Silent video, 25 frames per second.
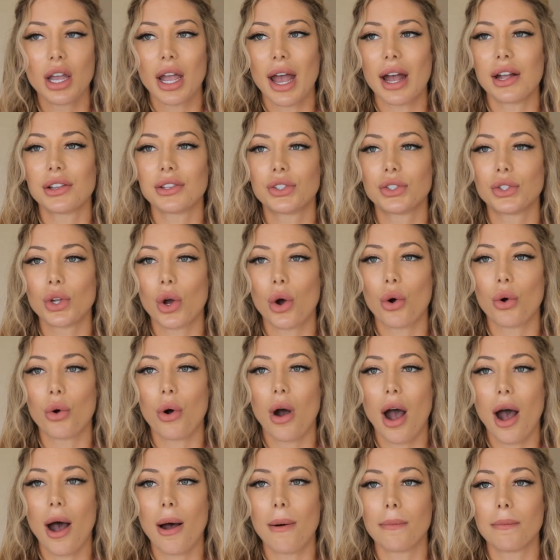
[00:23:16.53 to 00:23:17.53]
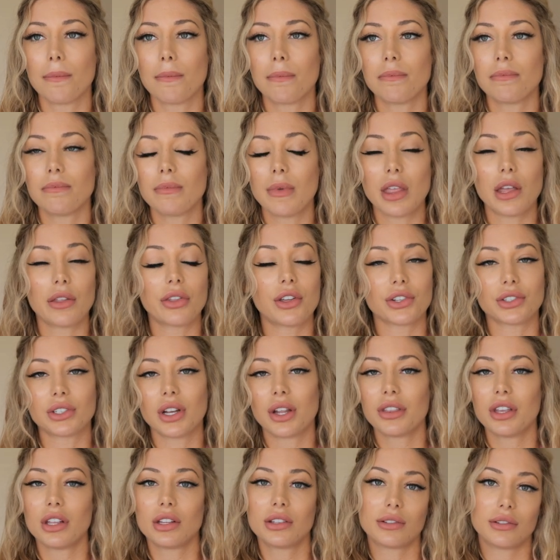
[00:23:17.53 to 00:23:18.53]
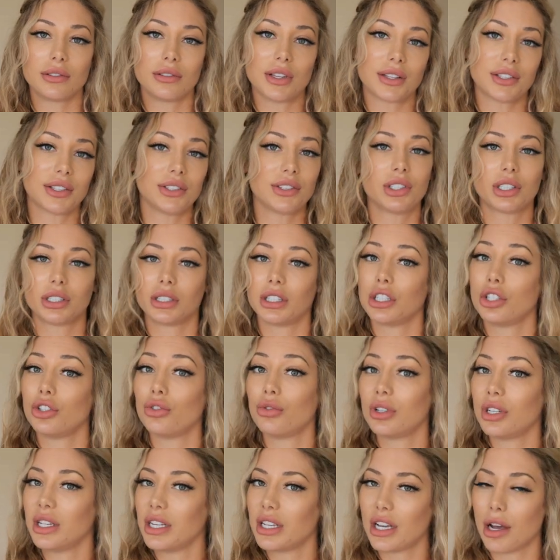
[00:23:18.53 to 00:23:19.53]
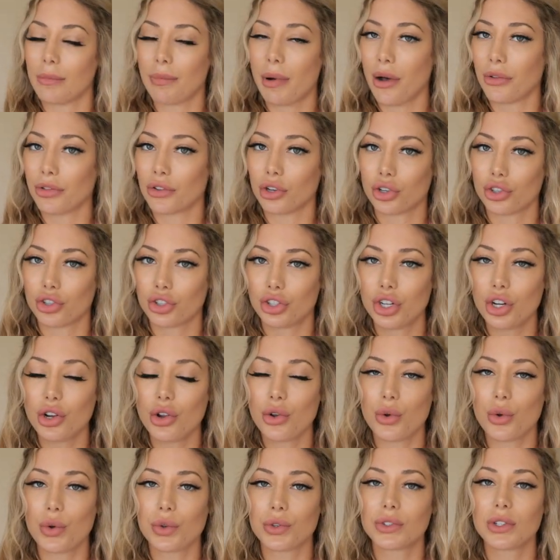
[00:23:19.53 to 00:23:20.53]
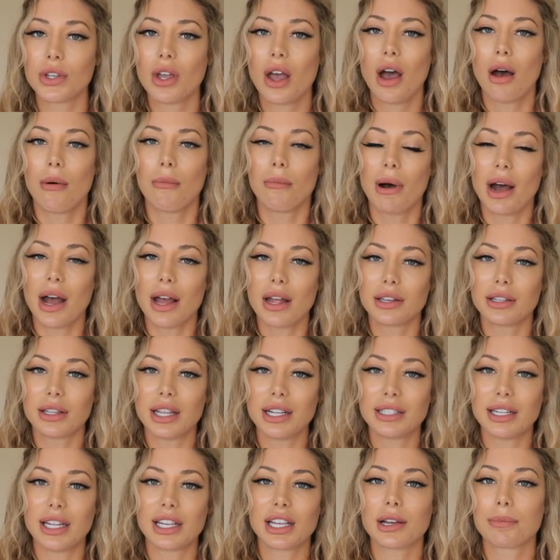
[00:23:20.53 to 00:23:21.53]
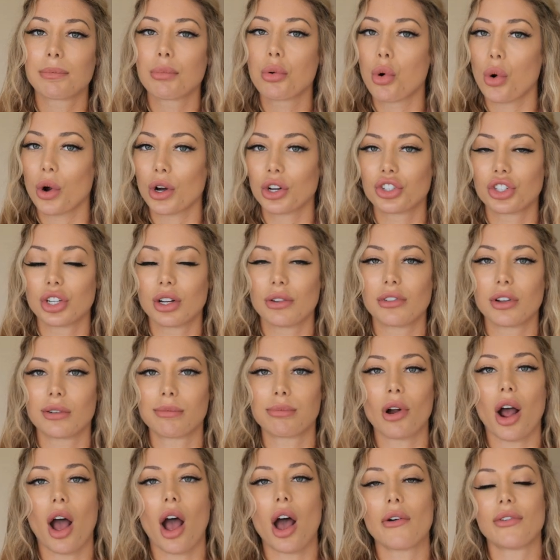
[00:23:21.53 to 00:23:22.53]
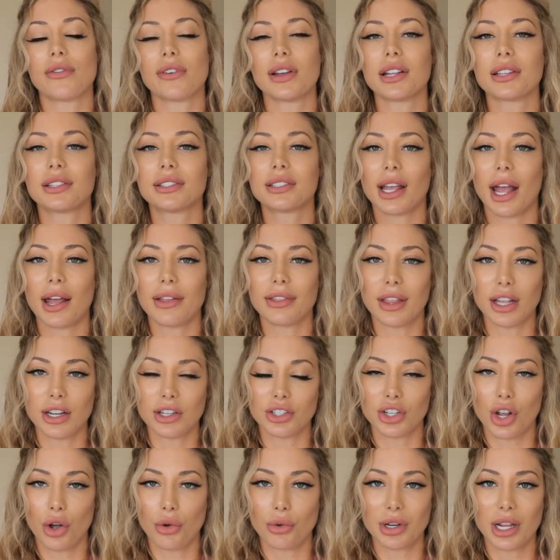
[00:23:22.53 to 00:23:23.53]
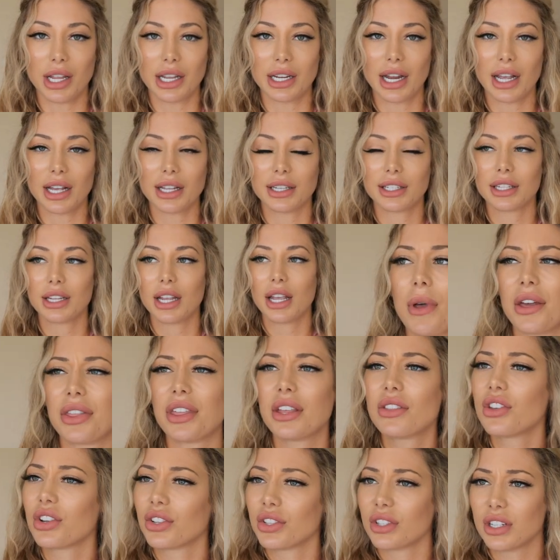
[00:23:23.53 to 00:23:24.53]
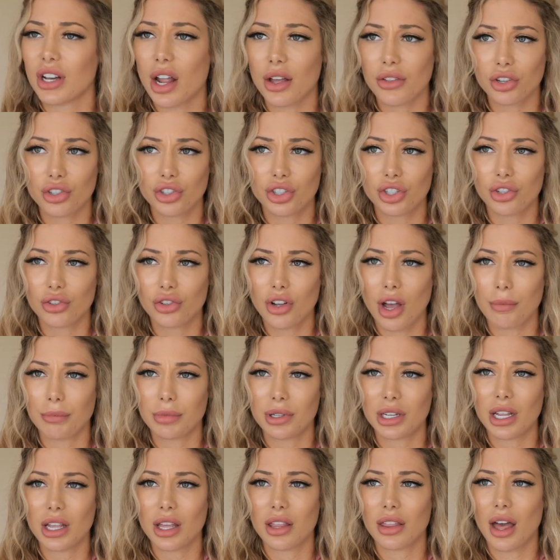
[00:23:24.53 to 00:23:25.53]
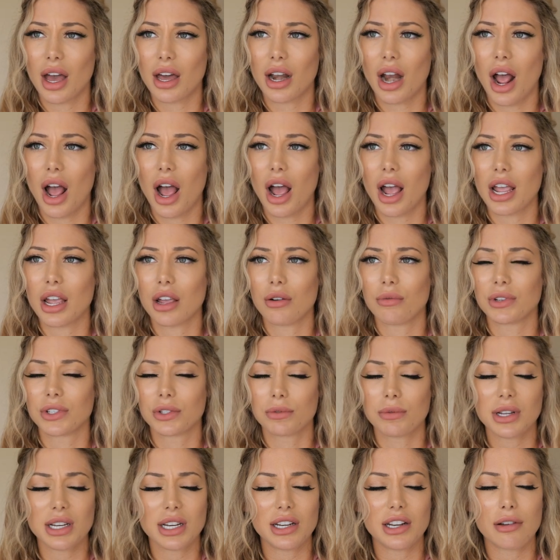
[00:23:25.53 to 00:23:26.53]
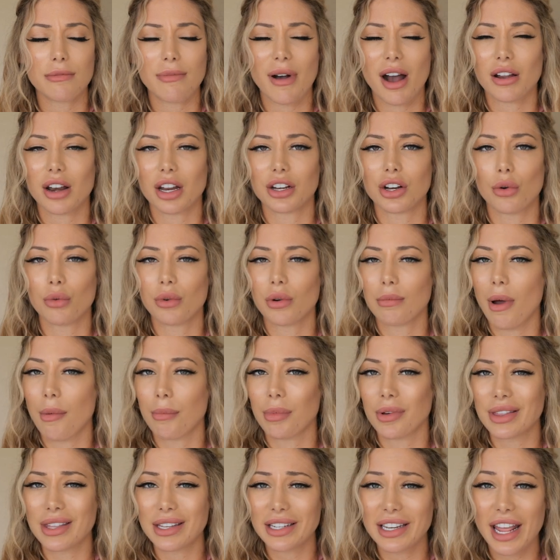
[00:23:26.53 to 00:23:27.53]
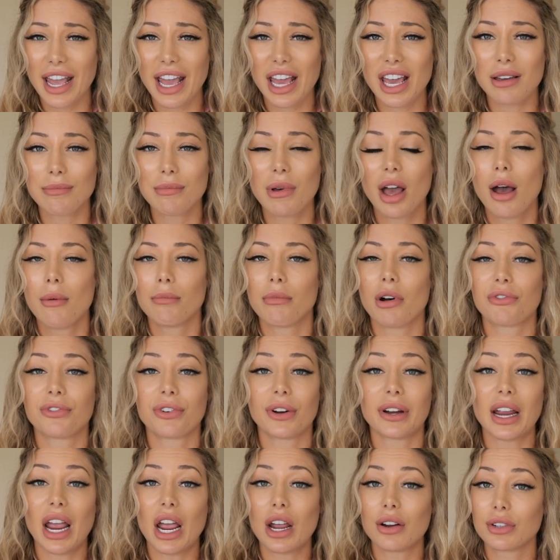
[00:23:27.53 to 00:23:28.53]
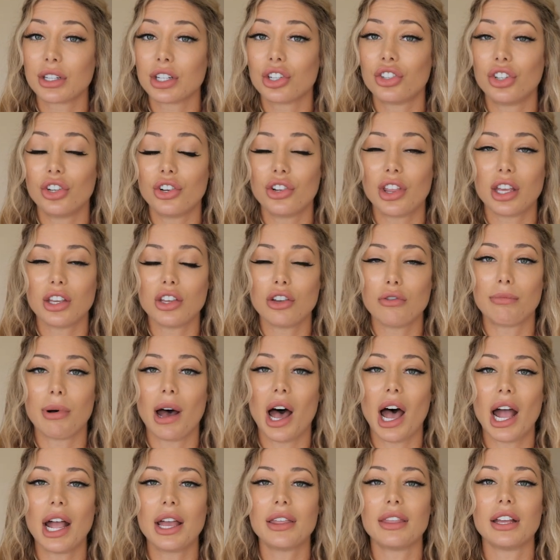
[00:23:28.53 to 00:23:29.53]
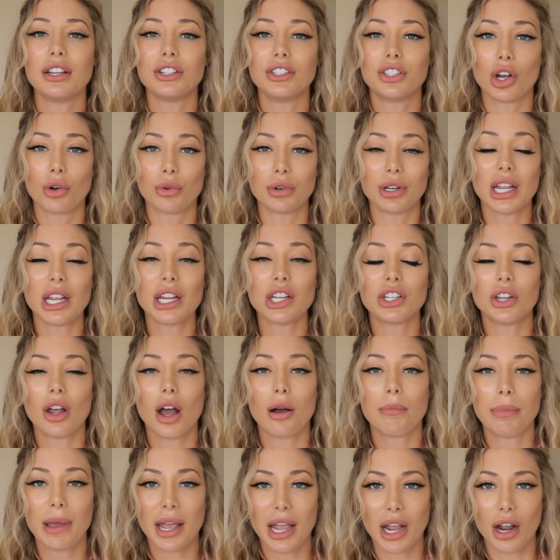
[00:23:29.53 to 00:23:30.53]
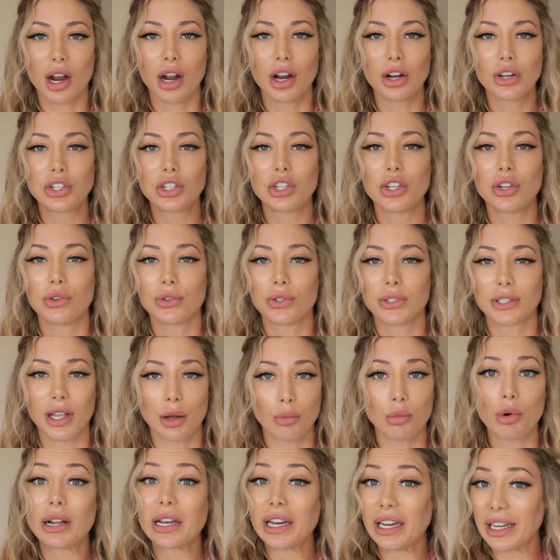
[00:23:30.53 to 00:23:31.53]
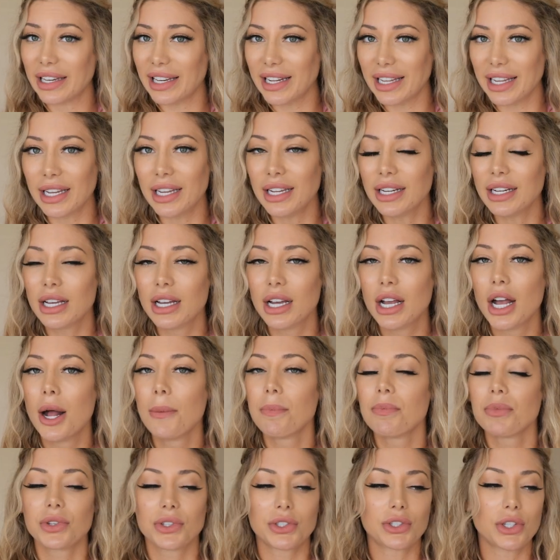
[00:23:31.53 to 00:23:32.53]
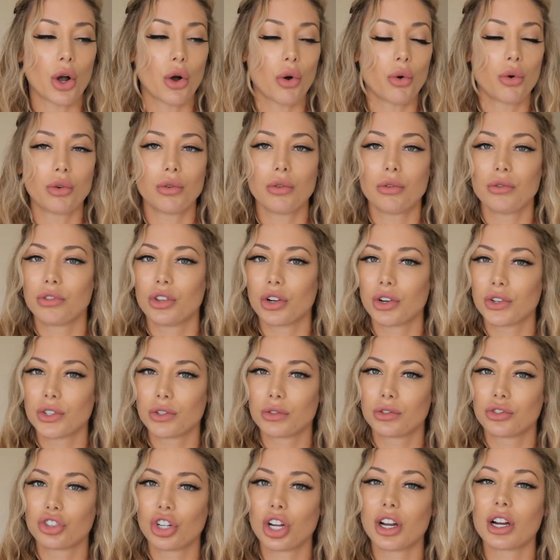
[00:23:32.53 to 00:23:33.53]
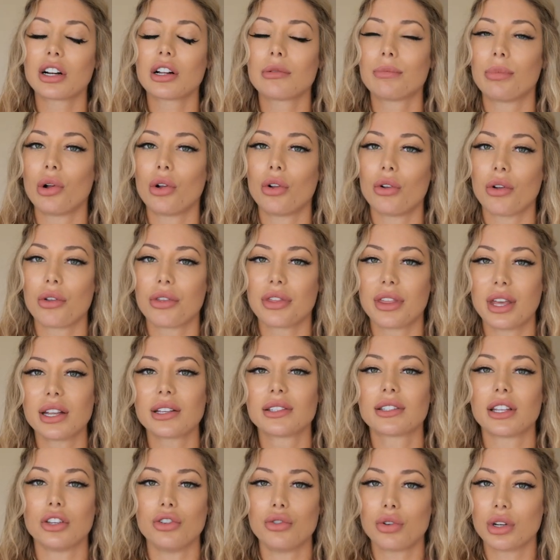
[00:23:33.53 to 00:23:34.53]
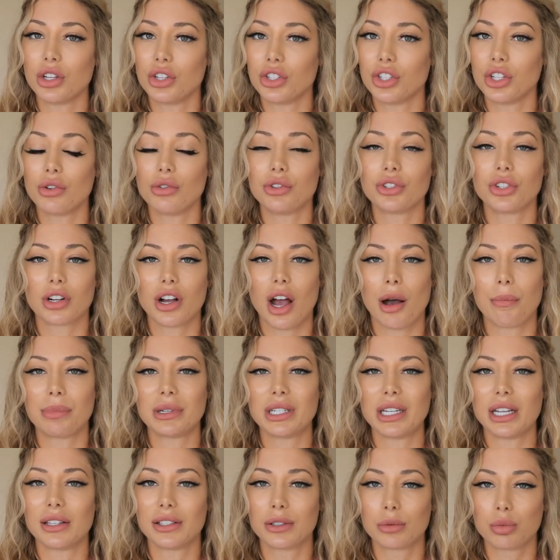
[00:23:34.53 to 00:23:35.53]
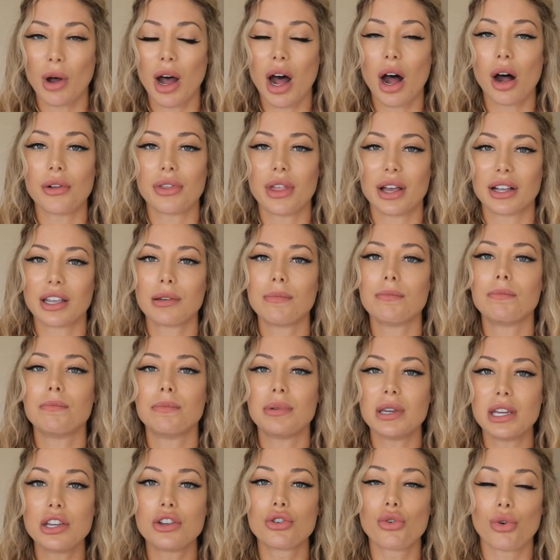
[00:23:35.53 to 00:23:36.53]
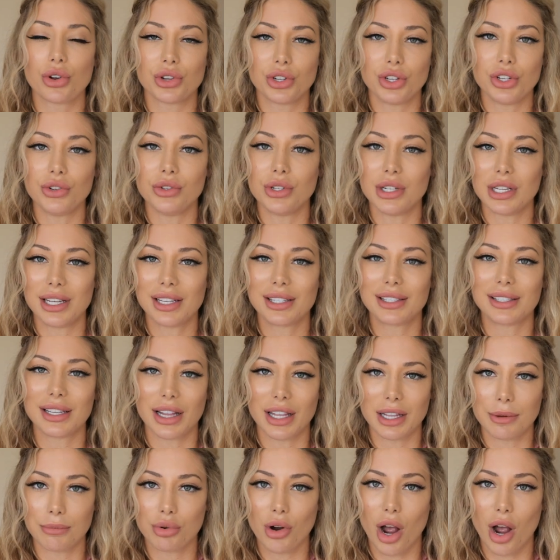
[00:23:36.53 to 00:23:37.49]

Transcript: And so there's nothing necessarily unique about their shoes, but they take a portion of their profits and they donate it. I think there's another shoe company that I was reading about, I don't remember the name, but for every shoe that you buy, they donate a pair to someone in need. So there's charitable things that you can do in your company as well that can be your unique selling